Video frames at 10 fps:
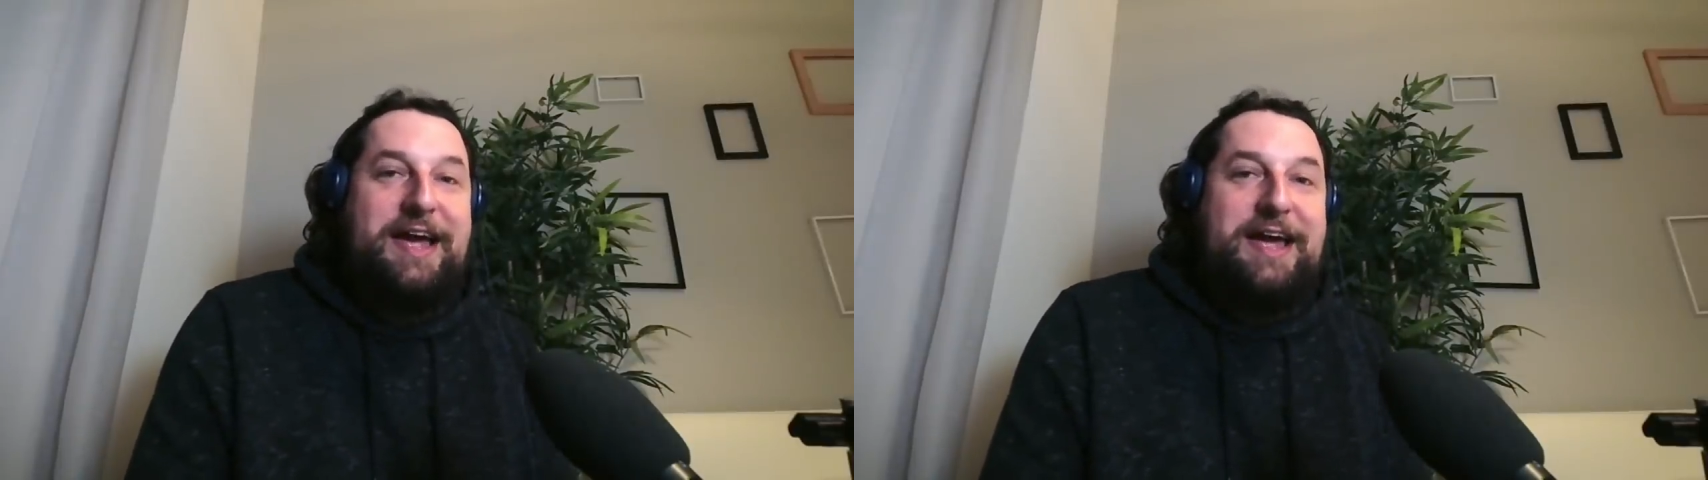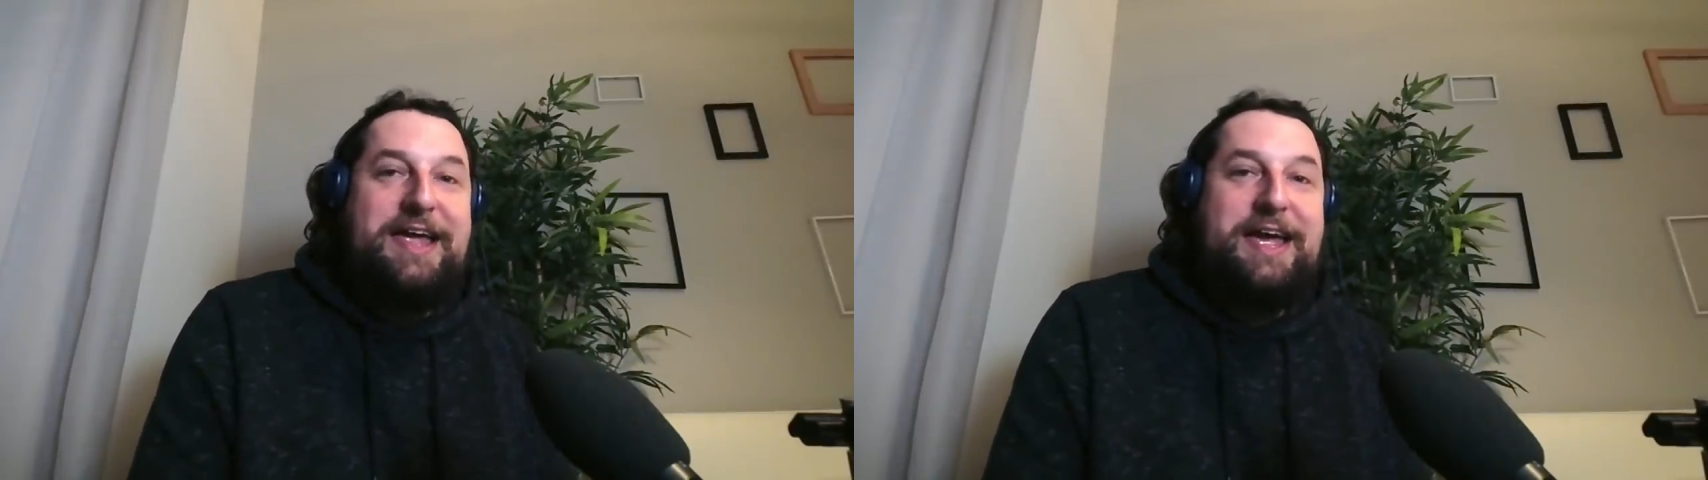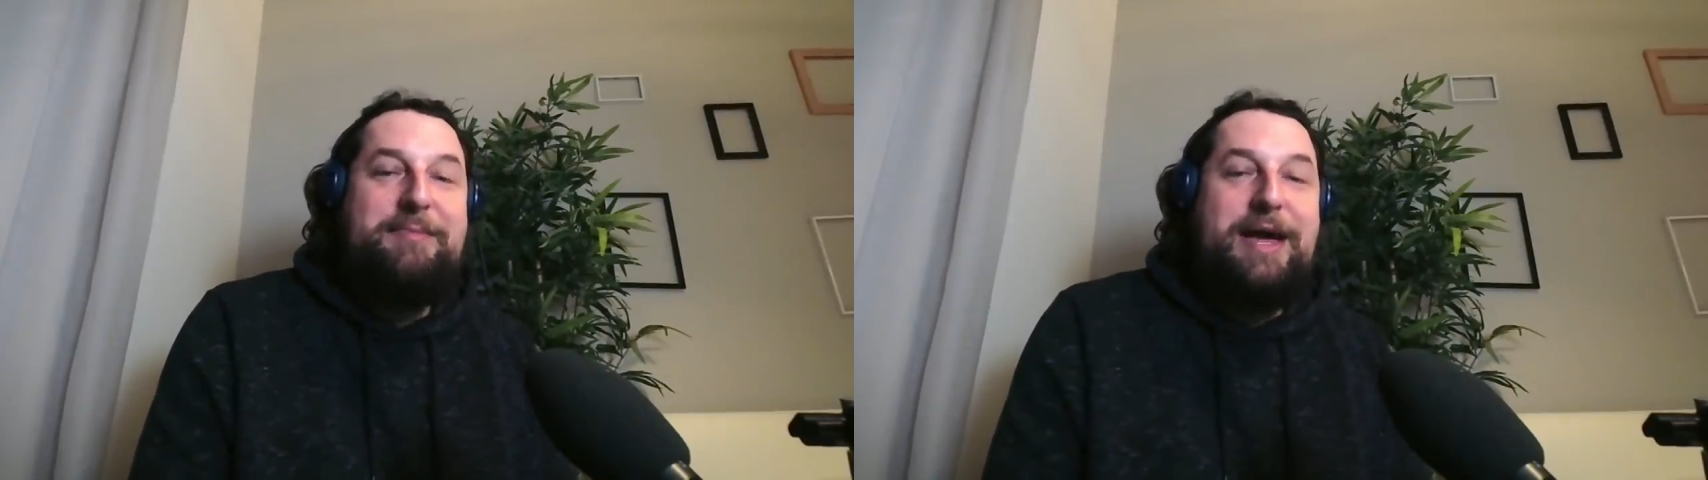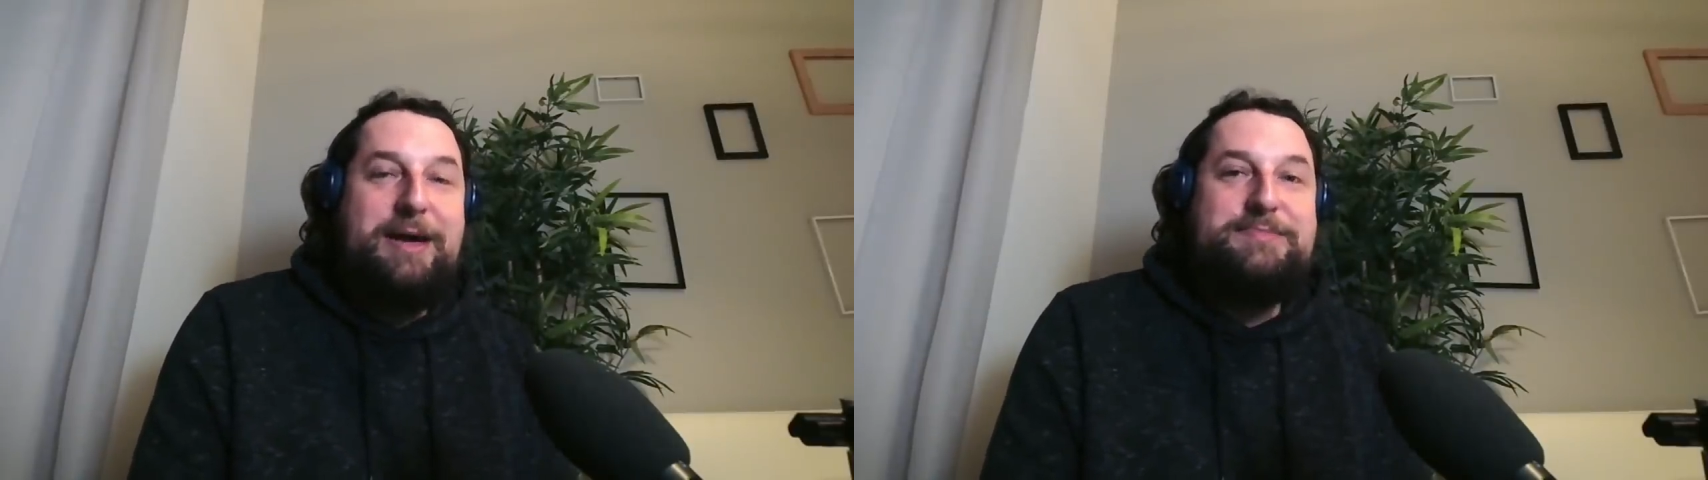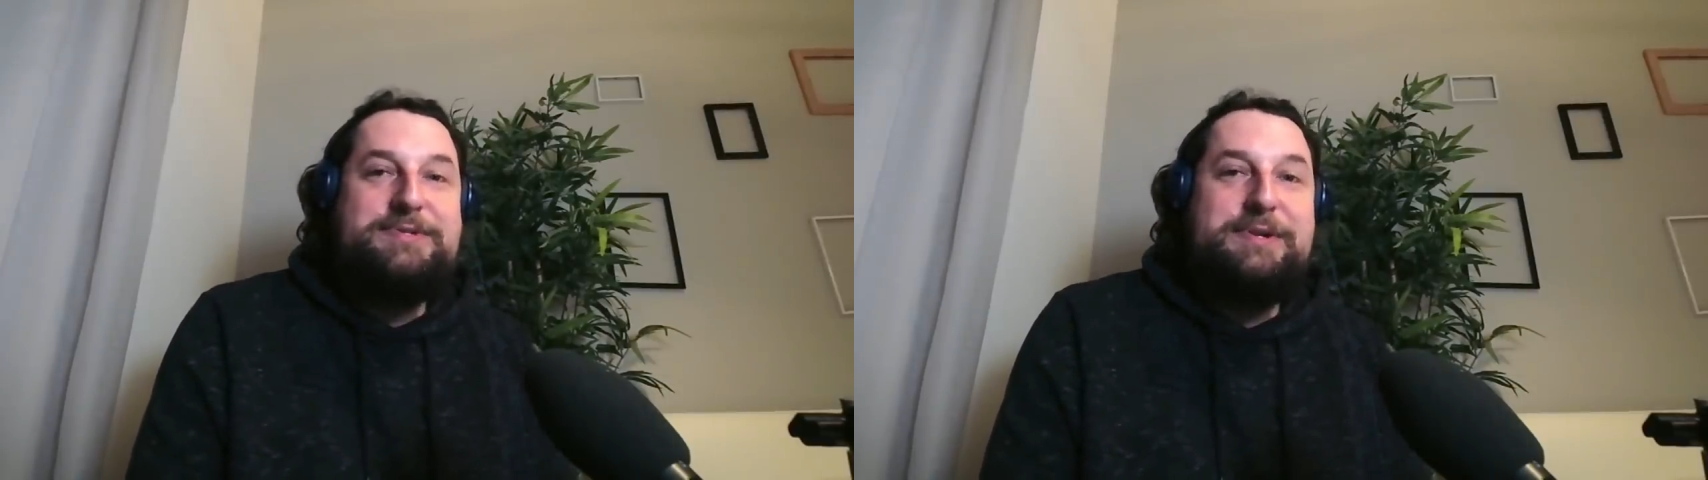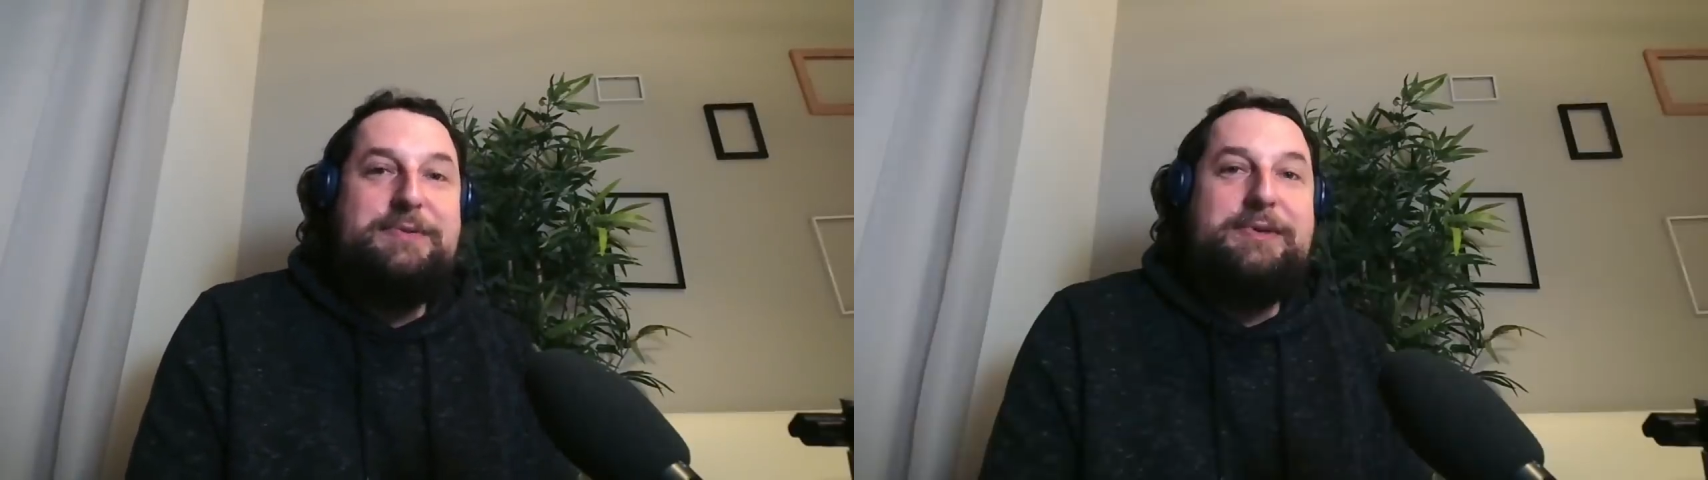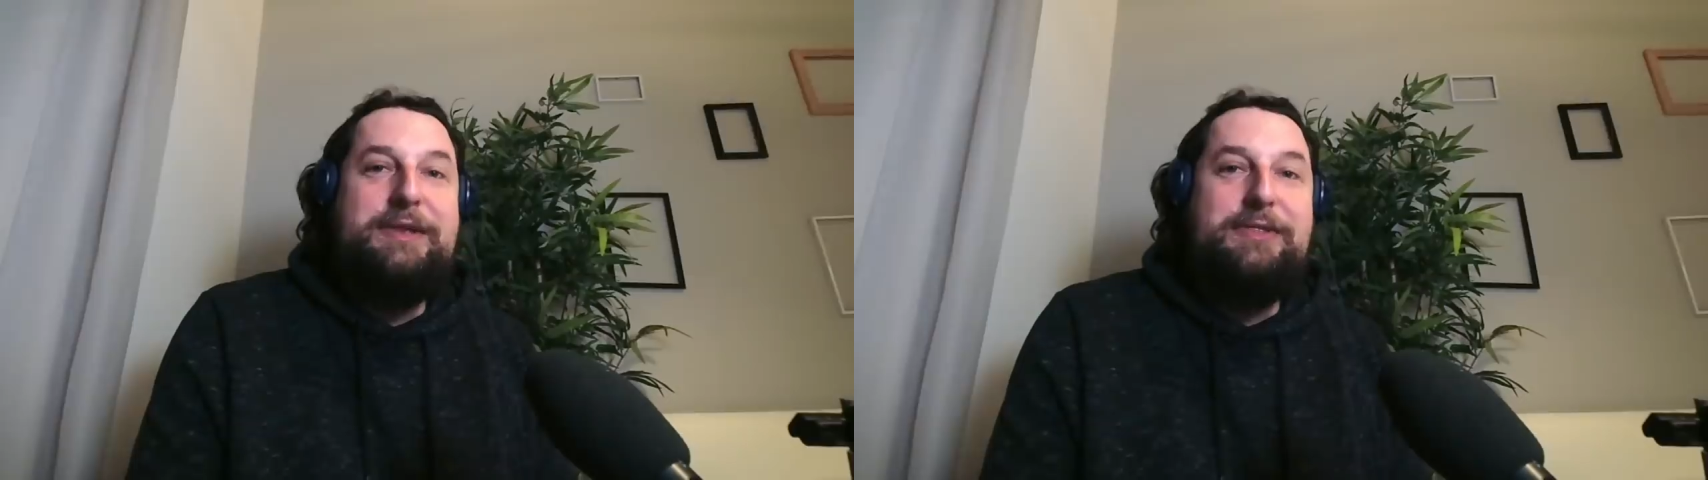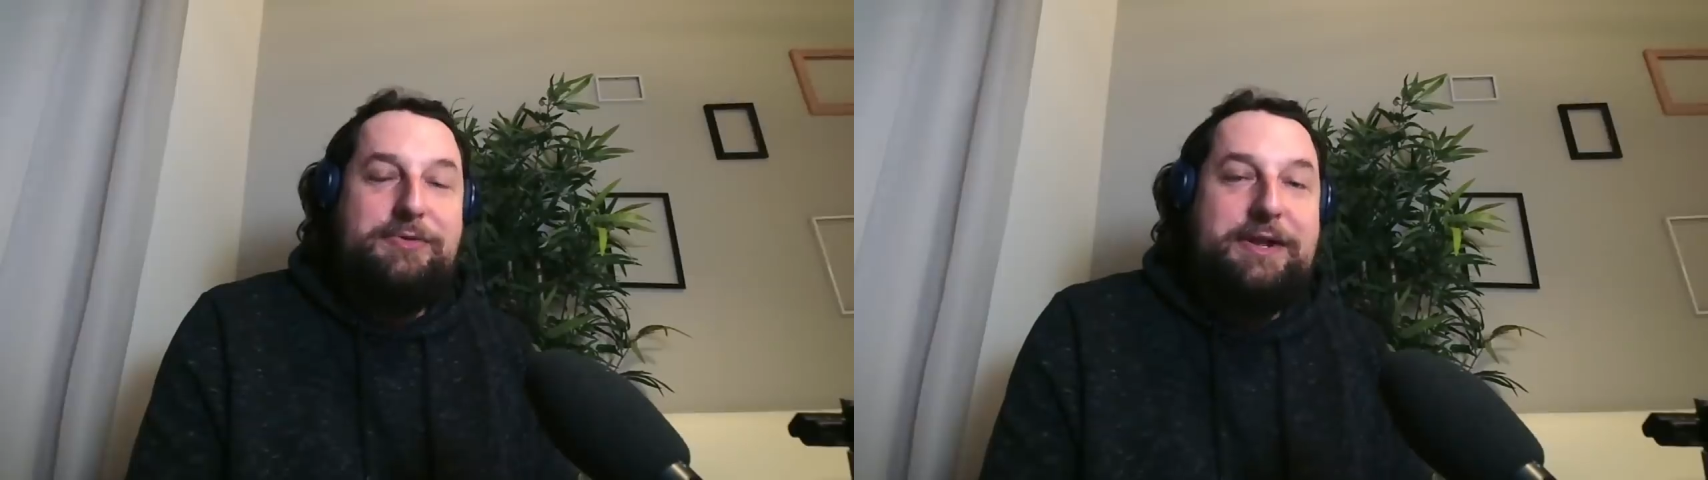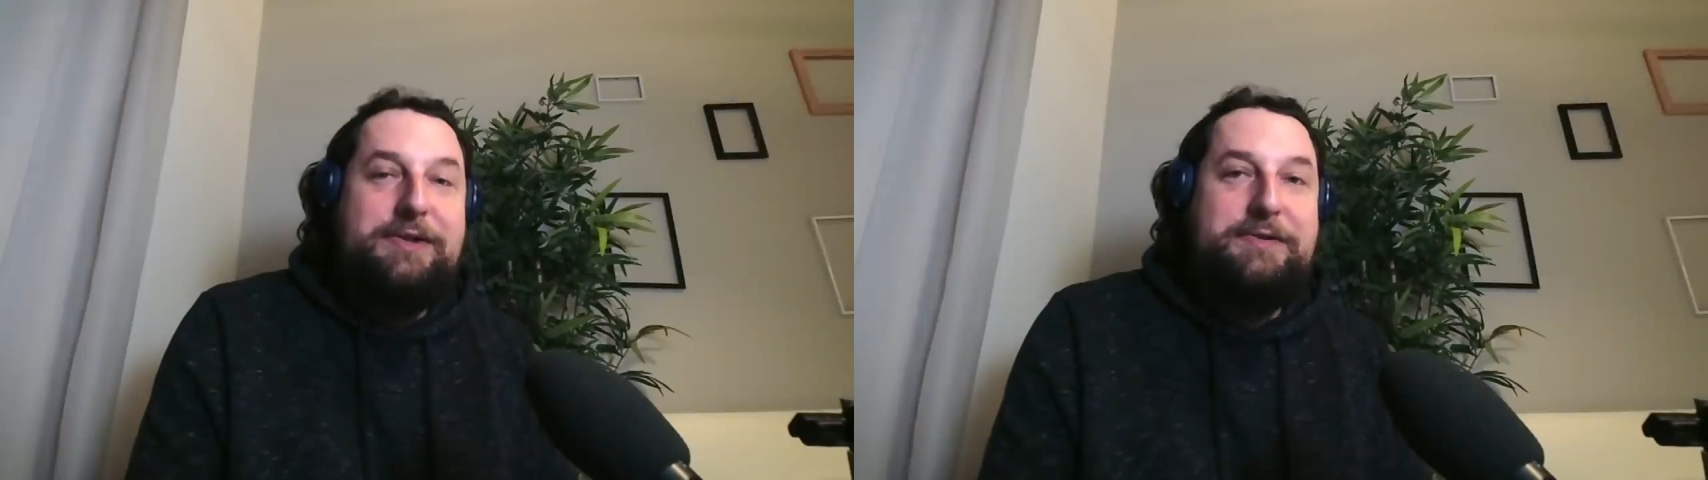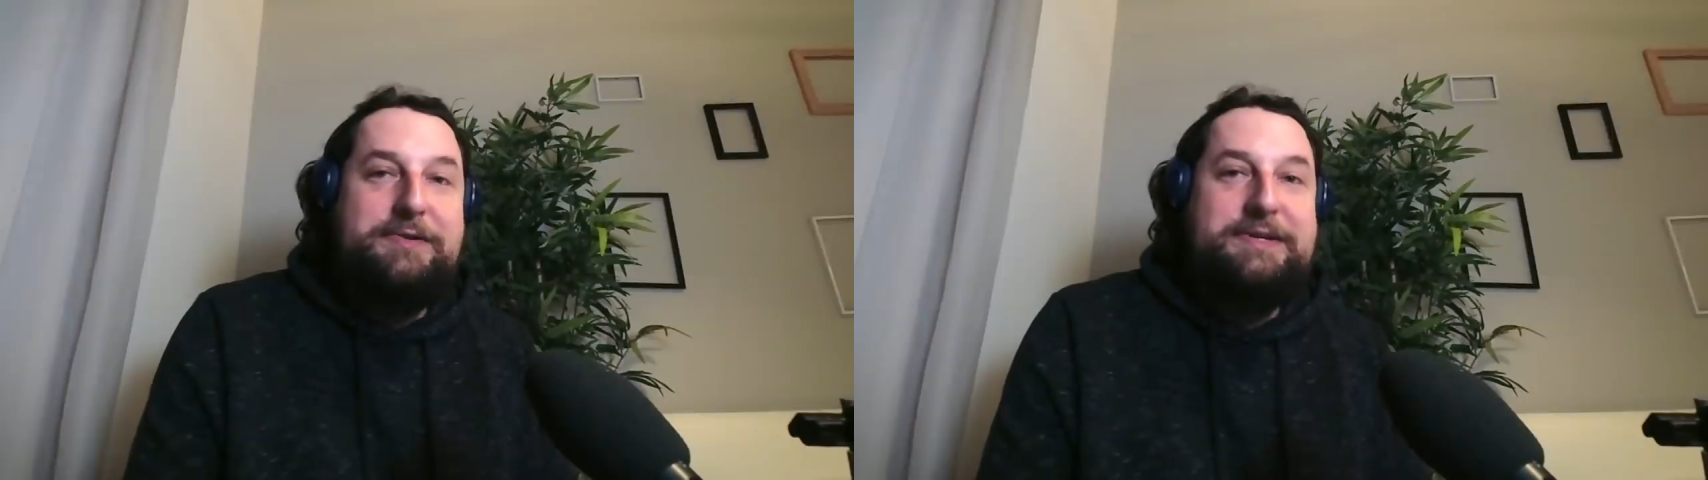I am absolutely
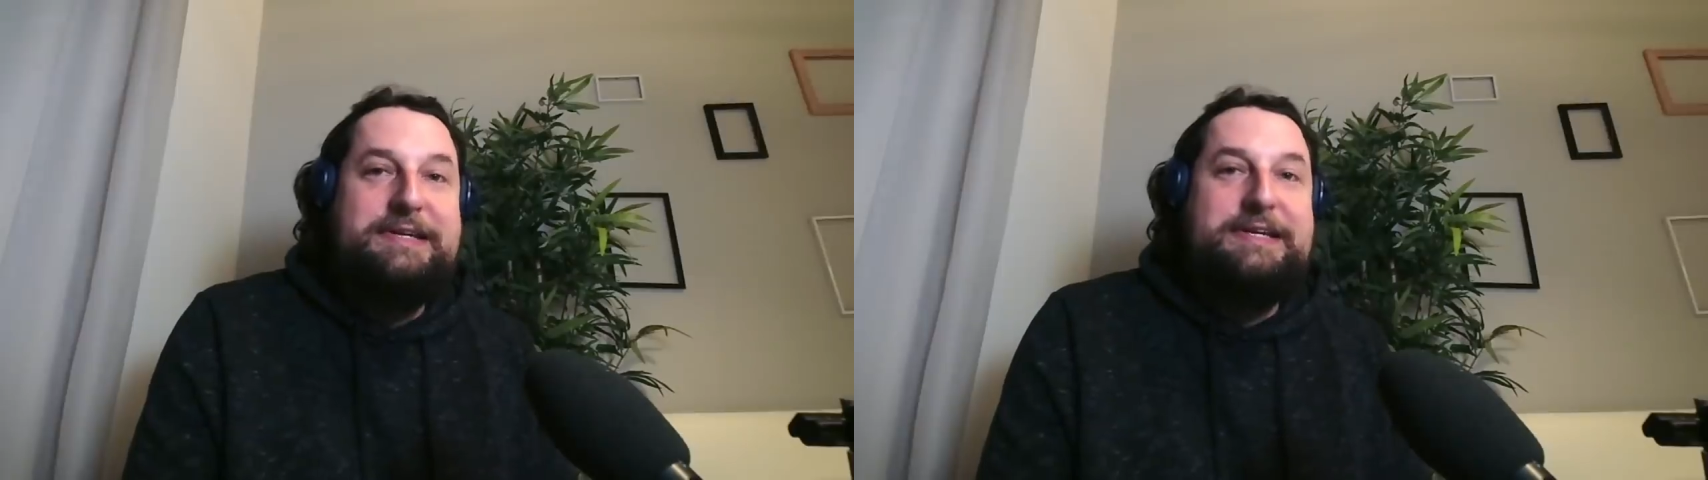thrilled